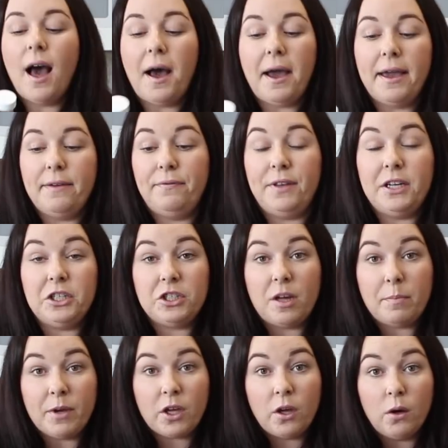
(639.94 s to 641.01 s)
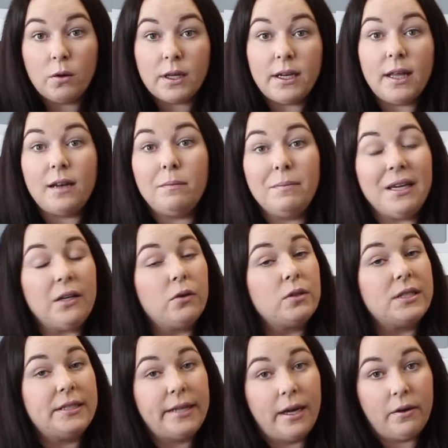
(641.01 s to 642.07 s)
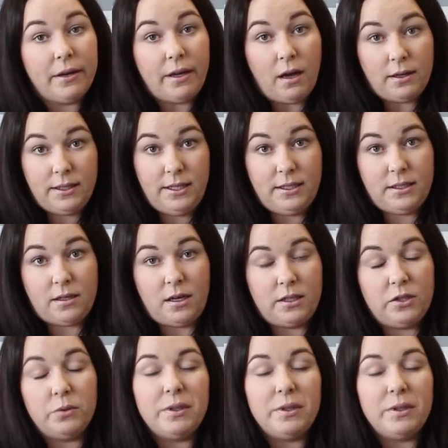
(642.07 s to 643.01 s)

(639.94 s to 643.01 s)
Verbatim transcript: I finished up a coconut aminos teriyaki sauce.